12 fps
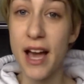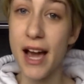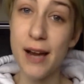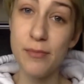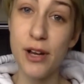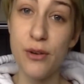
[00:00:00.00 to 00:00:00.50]

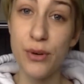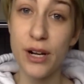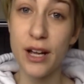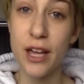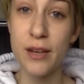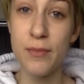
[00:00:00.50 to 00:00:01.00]
I'm not
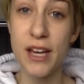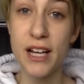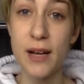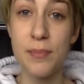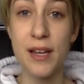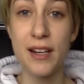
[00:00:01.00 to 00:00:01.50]
wearing any
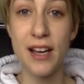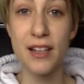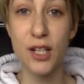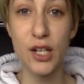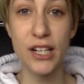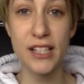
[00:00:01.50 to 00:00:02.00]
makeup and
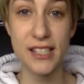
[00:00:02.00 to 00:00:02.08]
I look